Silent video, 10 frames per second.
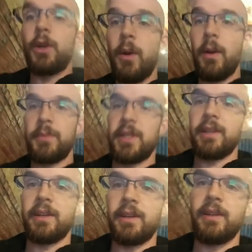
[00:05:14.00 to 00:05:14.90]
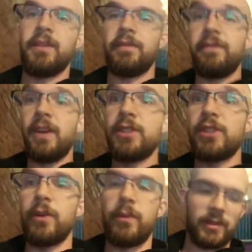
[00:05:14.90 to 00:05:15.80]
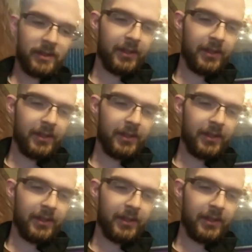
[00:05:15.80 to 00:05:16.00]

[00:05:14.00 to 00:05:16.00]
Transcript: go up to the fun zone.